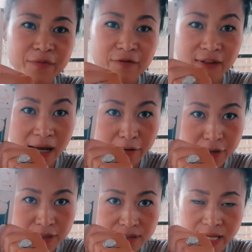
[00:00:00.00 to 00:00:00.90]

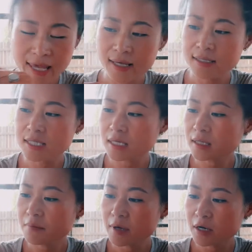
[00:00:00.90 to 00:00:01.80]
flowers, and in
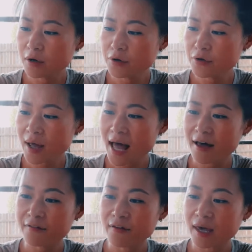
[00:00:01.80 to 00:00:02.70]
the middle you
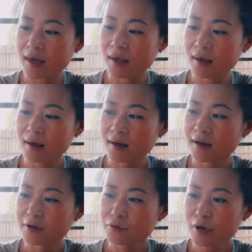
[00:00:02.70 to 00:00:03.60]
have a
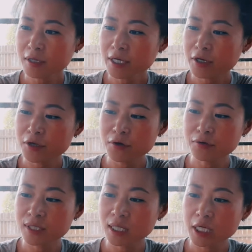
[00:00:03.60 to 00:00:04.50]
really
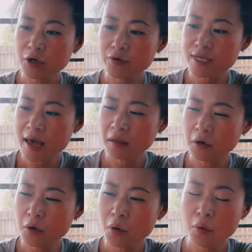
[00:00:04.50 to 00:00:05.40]
cute little
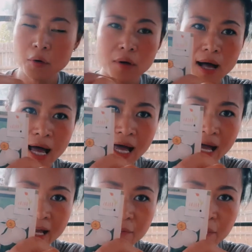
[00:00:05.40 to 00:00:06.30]
yellow
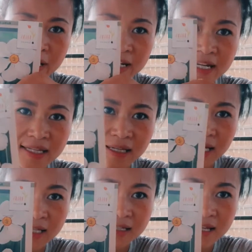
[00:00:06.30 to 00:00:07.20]
eye, but
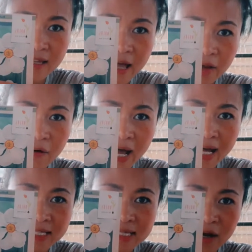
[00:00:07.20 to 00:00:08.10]
the yellow
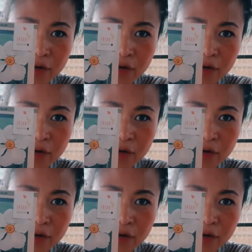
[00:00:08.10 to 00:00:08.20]
has a